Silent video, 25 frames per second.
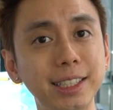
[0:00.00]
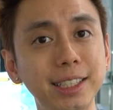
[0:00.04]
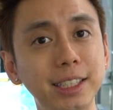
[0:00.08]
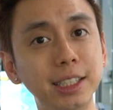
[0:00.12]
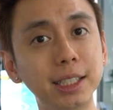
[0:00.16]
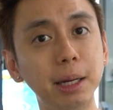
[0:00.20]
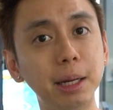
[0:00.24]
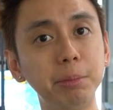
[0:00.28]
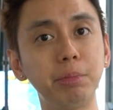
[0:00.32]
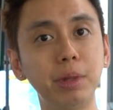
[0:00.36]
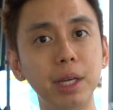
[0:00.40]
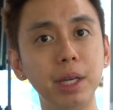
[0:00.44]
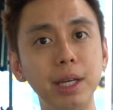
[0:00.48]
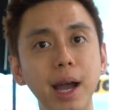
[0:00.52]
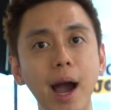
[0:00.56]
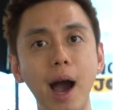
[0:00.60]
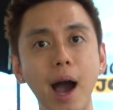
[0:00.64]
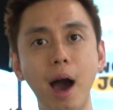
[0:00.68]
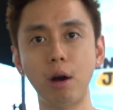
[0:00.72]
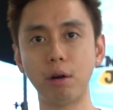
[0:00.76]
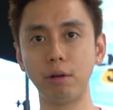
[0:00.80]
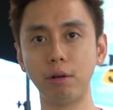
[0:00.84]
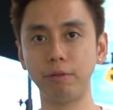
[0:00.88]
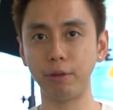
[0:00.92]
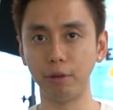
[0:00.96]
something
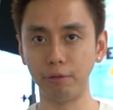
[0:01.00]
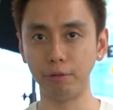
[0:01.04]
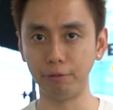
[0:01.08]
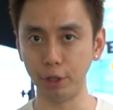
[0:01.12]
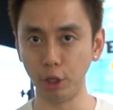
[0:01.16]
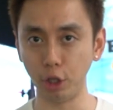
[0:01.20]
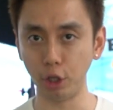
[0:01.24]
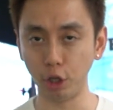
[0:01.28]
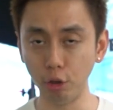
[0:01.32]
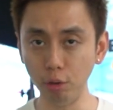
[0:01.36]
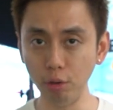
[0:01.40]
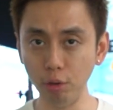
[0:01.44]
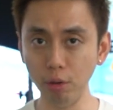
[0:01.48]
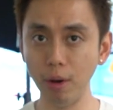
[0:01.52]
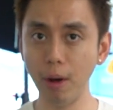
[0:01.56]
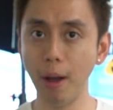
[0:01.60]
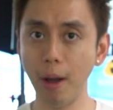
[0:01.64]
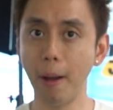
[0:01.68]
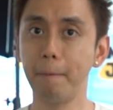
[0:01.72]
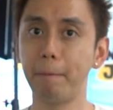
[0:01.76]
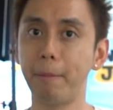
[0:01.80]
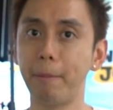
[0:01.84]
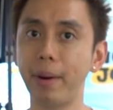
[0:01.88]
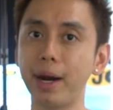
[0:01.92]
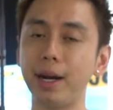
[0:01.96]
out of your video,
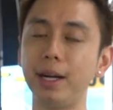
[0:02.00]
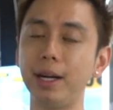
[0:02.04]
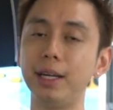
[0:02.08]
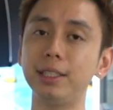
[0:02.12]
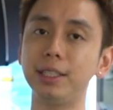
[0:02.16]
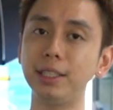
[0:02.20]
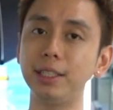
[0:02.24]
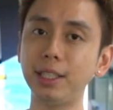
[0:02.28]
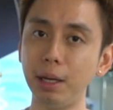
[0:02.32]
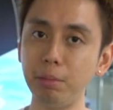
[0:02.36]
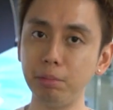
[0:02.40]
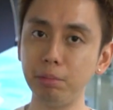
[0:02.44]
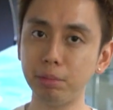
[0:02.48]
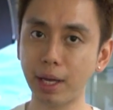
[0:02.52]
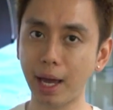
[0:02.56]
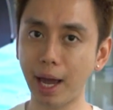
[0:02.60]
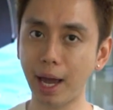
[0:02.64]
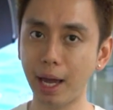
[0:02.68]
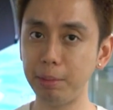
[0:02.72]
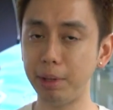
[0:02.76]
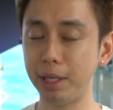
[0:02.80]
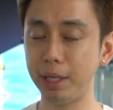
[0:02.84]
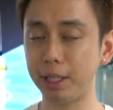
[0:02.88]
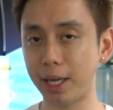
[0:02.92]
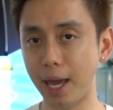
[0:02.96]
but at the same
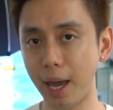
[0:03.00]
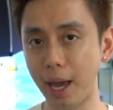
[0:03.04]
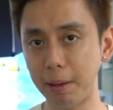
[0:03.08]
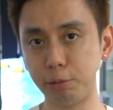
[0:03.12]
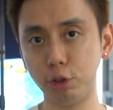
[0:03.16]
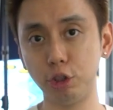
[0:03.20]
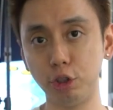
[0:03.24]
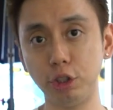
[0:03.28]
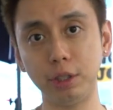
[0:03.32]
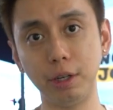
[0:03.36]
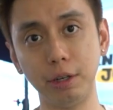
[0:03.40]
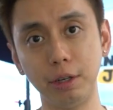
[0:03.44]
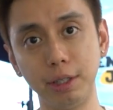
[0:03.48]
time, it captures their